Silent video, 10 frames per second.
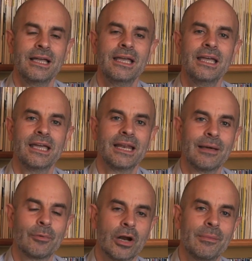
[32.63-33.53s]
an
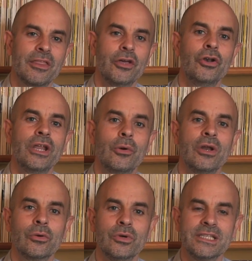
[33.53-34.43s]
applied branch of
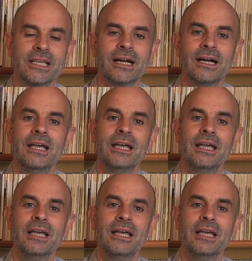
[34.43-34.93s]
psychology.